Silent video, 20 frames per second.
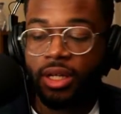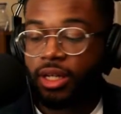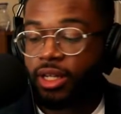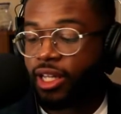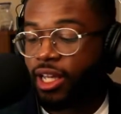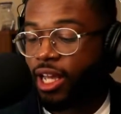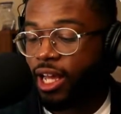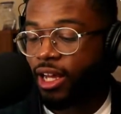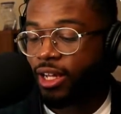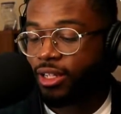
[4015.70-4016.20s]

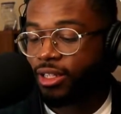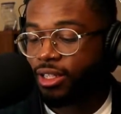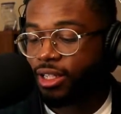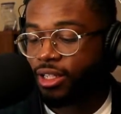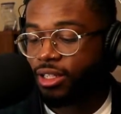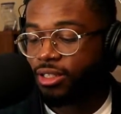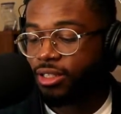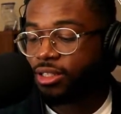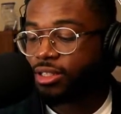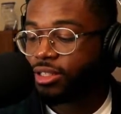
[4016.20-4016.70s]
Yeah,
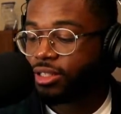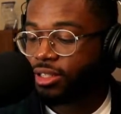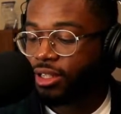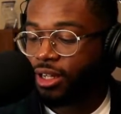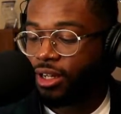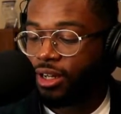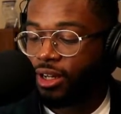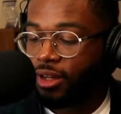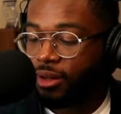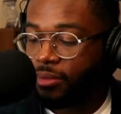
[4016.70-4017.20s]
it's
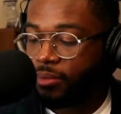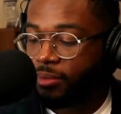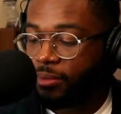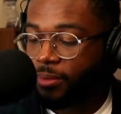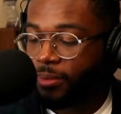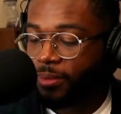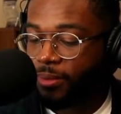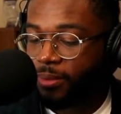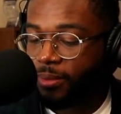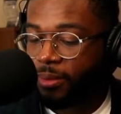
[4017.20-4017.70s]

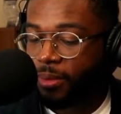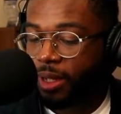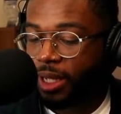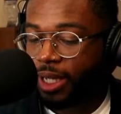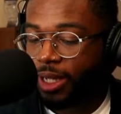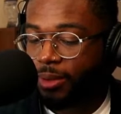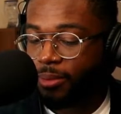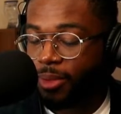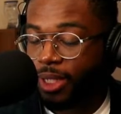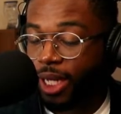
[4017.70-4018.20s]

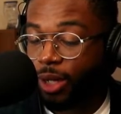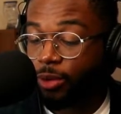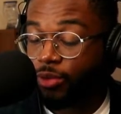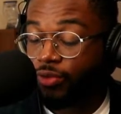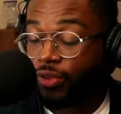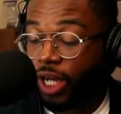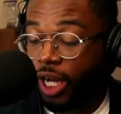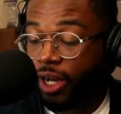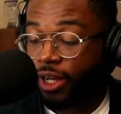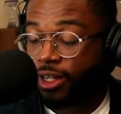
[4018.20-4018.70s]
but now we've
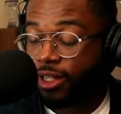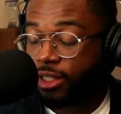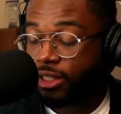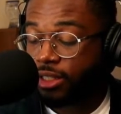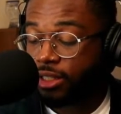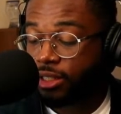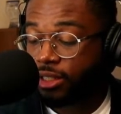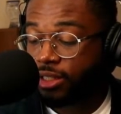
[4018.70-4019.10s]
got it.